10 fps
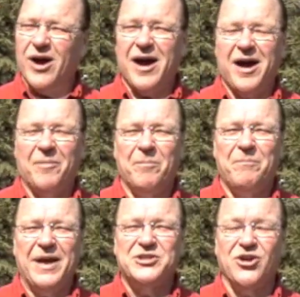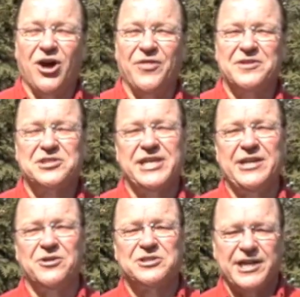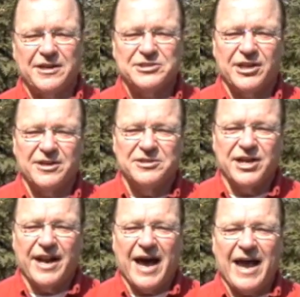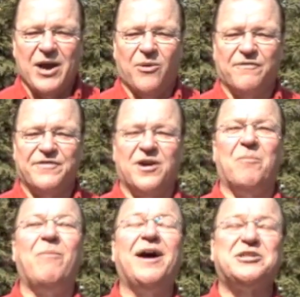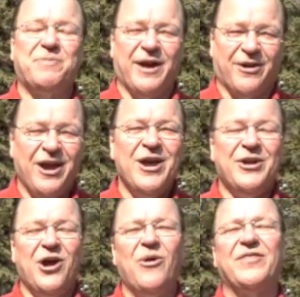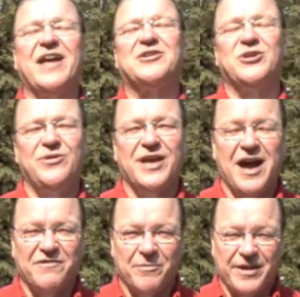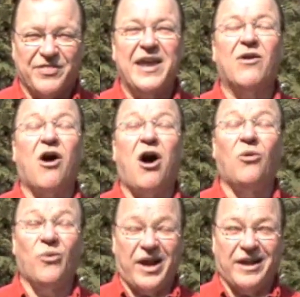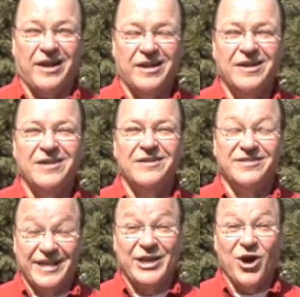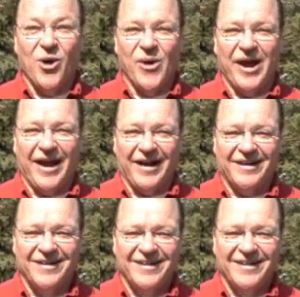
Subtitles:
I'll bet you all the senior citizens in Iowa feel much better knowing that to the government, they are already DOA.